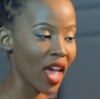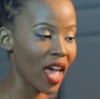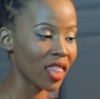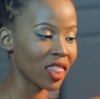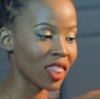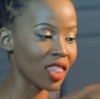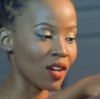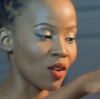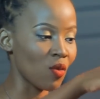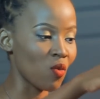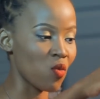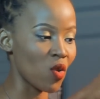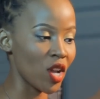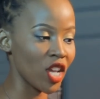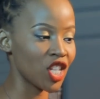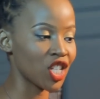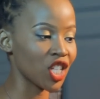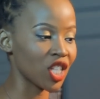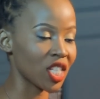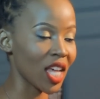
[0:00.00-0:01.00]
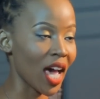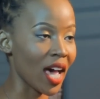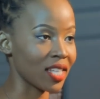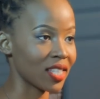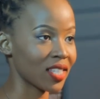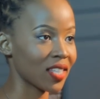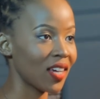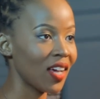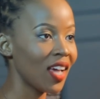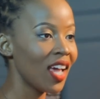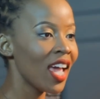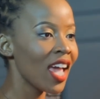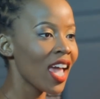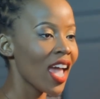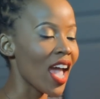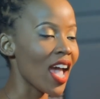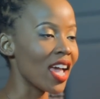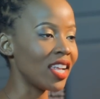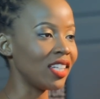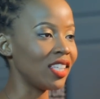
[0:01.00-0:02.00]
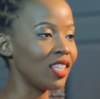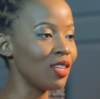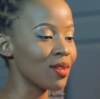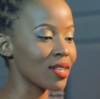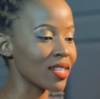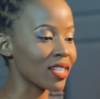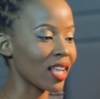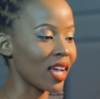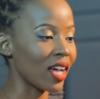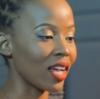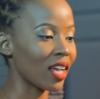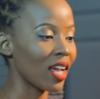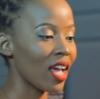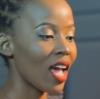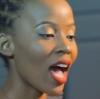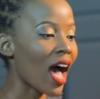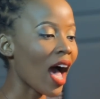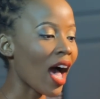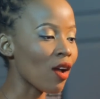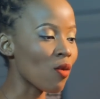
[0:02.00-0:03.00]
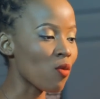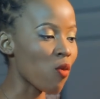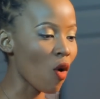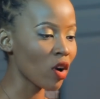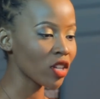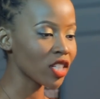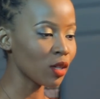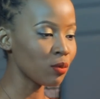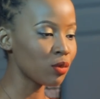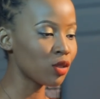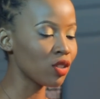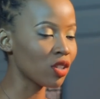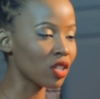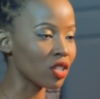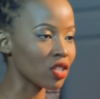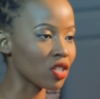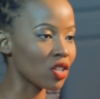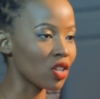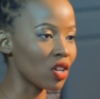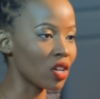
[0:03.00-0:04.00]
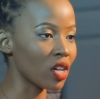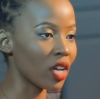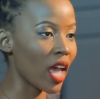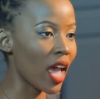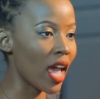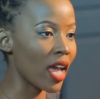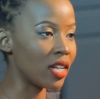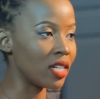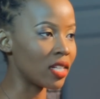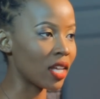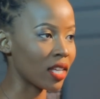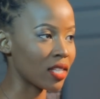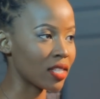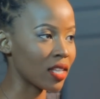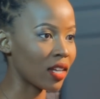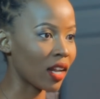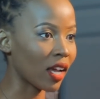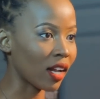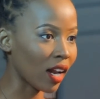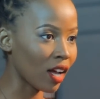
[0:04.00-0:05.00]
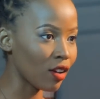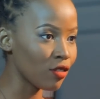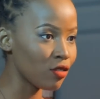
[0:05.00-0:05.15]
we had the wager task, and he was like, "I walked up to this girl and I said I